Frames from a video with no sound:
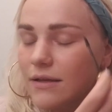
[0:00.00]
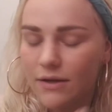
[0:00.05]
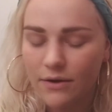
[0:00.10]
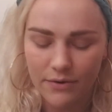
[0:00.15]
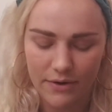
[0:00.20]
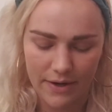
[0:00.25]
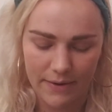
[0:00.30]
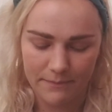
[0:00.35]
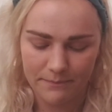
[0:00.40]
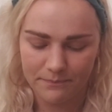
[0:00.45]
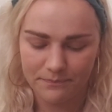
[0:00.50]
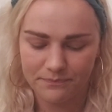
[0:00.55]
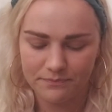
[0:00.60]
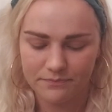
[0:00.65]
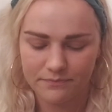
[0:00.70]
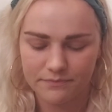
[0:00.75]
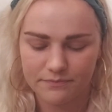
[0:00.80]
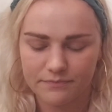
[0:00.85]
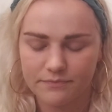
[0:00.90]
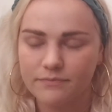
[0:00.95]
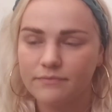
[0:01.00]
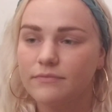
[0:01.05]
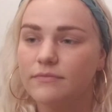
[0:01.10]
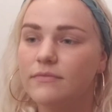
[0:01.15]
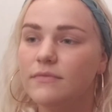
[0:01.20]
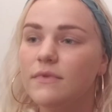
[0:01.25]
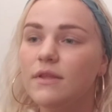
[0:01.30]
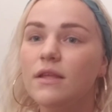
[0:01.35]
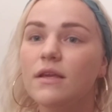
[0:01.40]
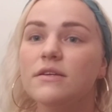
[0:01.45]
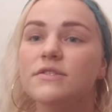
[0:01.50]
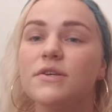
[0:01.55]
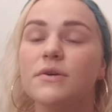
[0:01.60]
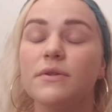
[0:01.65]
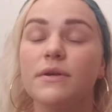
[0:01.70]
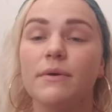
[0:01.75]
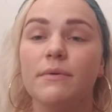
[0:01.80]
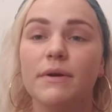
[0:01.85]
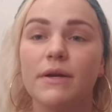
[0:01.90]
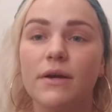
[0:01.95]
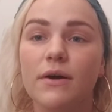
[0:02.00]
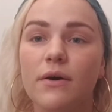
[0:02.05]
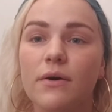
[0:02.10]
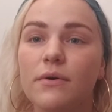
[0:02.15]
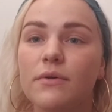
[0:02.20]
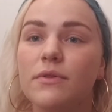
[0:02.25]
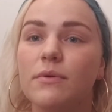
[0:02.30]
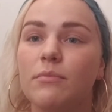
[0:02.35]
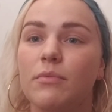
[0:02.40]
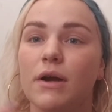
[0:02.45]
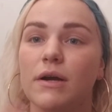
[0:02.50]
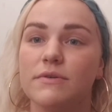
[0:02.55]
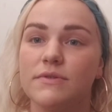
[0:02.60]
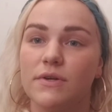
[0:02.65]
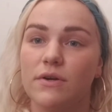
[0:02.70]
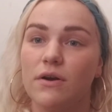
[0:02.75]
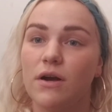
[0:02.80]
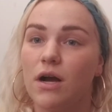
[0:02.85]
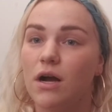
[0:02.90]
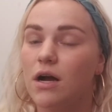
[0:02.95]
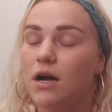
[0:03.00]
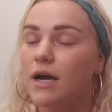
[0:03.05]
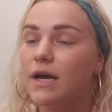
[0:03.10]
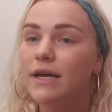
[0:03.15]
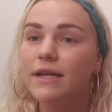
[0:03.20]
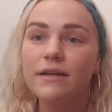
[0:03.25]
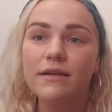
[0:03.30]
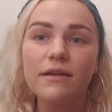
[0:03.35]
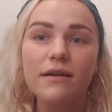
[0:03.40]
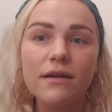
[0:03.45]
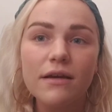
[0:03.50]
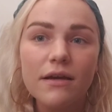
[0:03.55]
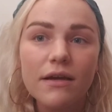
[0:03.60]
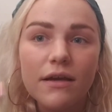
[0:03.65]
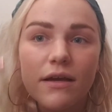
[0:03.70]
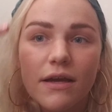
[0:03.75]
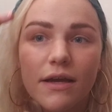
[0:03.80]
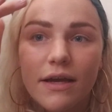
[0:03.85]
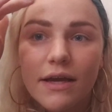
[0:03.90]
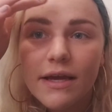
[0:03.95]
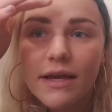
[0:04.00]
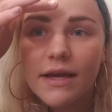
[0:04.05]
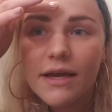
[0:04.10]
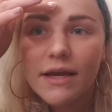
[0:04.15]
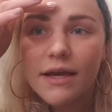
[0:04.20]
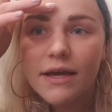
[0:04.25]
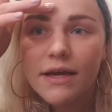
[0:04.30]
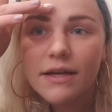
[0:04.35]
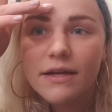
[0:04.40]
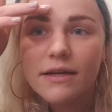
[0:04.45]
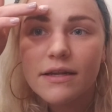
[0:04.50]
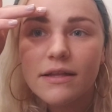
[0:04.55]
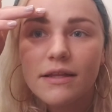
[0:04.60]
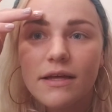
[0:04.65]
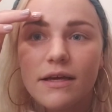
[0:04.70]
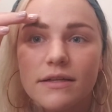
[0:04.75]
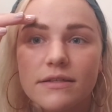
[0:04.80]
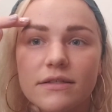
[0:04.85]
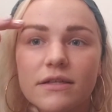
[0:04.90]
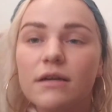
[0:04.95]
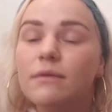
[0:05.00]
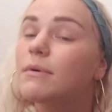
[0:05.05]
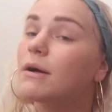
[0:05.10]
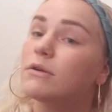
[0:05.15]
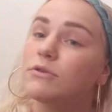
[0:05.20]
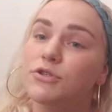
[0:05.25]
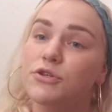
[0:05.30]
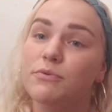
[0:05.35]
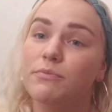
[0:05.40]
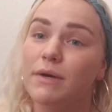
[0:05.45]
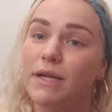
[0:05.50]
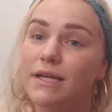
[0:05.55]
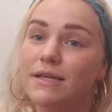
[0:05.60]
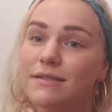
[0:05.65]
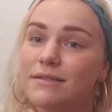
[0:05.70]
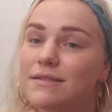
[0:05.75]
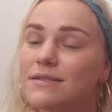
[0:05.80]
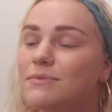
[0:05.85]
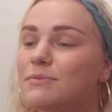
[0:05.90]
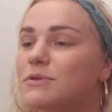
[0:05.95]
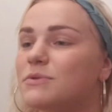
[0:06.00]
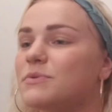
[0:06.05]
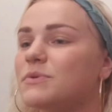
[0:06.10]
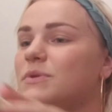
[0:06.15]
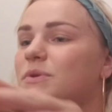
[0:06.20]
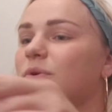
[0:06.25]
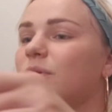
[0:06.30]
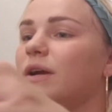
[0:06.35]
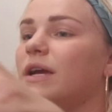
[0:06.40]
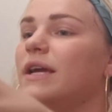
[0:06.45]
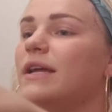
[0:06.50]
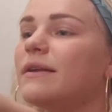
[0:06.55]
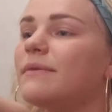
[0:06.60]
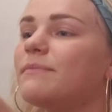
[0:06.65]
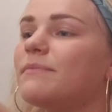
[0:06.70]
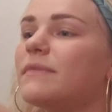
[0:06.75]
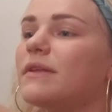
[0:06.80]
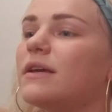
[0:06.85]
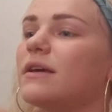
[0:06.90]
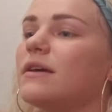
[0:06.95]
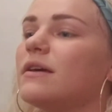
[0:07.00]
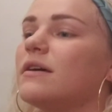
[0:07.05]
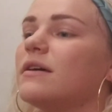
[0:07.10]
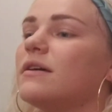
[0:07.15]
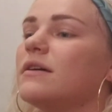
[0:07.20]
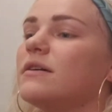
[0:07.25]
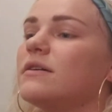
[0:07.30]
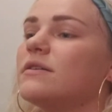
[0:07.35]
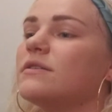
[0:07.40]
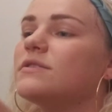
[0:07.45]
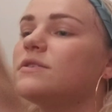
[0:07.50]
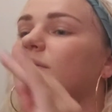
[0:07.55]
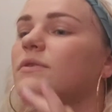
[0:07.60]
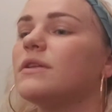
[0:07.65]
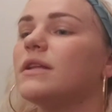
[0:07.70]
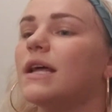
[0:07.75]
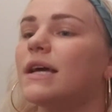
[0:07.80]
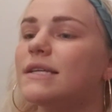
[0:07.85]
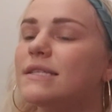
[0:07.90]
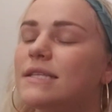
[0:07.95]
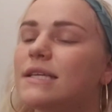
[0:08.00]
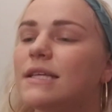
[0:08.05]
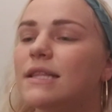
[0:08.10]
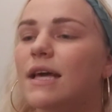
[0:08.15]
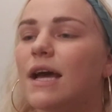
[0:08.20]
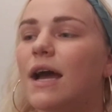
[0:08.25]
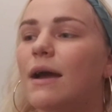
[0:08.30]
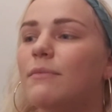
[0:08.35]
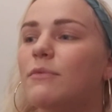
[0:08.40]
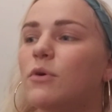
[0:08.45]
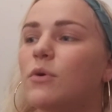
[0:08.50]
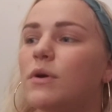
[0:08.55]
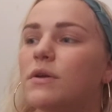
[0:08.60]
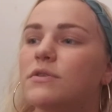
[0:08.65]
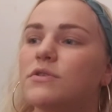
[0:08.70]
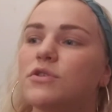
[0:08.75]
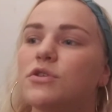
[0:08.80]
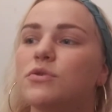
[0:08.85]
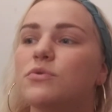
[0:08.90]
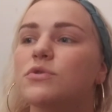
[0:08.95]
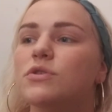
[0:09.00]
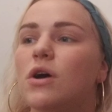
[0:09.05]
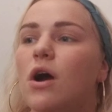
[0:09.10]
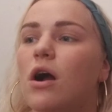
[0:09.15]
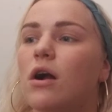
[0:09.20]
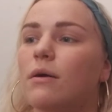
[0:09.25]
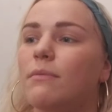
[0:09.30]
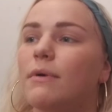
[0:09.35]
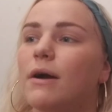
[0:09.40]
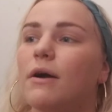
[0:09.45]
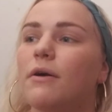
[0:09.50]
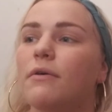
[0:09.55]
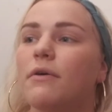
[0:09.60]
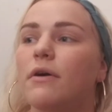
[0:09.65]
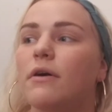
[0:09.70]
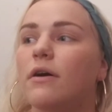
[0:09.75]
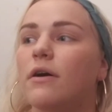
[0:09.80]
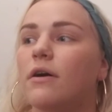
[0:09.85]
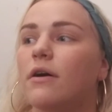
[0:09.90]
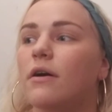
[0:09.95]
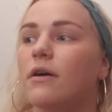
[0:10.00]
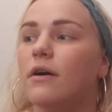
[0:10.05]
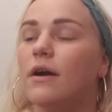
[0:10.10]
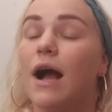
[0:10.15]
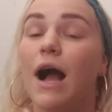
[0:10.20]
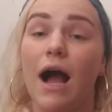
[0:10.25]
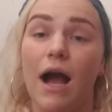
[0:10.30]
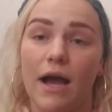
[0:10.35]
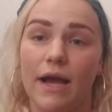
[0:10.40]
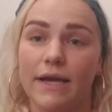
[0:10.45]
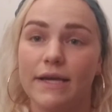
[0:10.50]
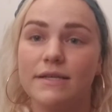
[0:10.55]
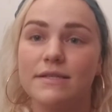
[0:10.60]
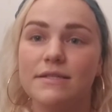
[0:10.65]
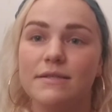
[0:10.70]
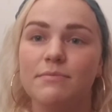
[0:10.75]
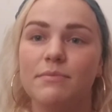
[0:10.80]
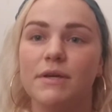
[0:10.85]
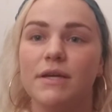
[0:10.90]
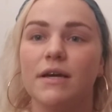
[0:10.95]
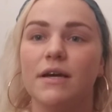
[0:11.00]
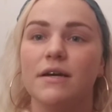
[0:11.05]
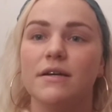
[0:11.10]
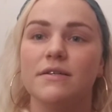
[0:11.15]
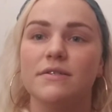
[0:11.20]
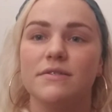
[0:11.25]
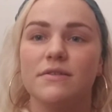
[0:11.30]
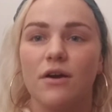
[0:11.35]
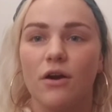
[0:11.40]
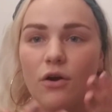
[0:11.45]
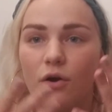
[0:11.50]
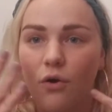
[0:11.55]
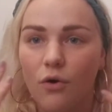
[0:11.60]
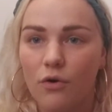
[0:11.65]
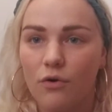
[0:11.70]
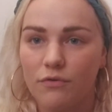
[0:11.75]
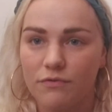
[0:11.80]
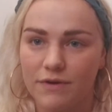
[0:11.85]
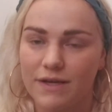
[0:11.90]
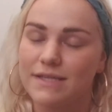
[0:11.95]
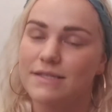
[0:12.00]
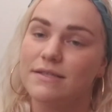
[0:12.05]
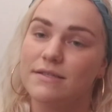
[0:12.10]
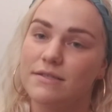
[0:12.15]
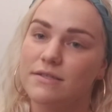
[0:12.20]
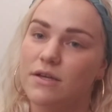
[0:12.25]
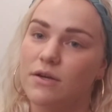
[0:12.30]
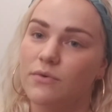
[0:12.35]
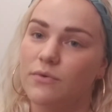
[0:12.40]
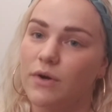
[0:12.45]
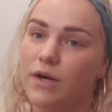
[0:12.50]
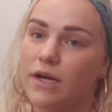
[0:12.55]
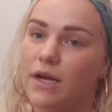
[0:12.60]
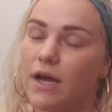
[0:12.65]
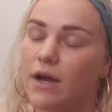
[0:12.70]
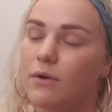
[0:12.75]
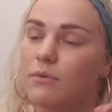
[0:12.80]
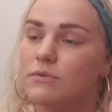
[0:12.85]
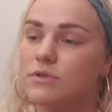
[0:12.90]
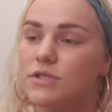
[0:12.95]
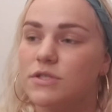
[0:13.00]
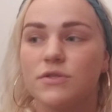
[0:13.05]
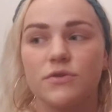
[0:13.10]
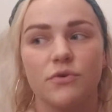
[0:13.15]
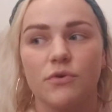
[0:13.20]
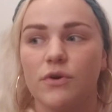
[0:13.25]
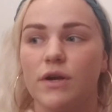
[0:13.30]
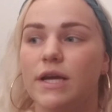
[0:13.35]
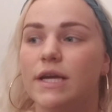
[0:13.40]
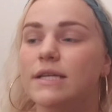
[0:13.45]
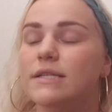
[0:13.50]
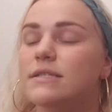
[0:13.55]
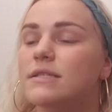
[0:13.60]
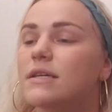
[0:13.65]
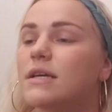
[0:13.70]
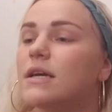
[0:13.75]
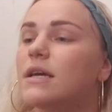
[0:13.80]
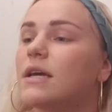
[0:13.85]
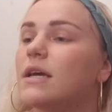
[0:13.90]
Okay, so there we go. The brows are on, and that took about 2 minutes, which was great. So the next thing that I'm going to talk about are eyes, because our whole face is done right now, which is great.